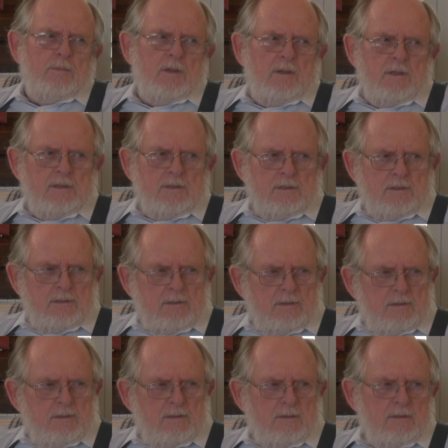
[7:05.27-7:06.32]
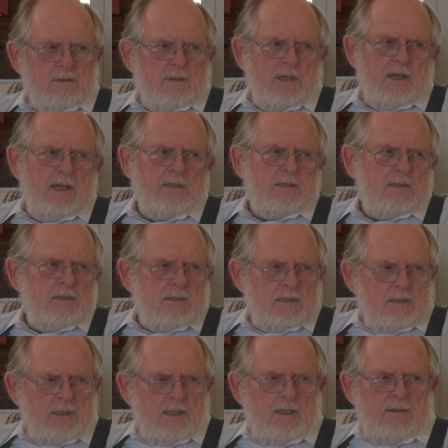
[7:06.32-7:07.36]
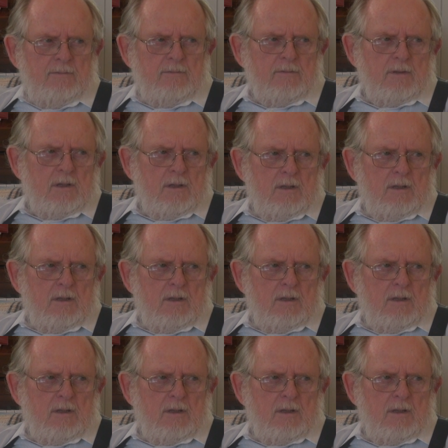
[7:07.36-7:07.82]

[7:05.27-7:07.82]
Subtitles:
because they asked us to leave.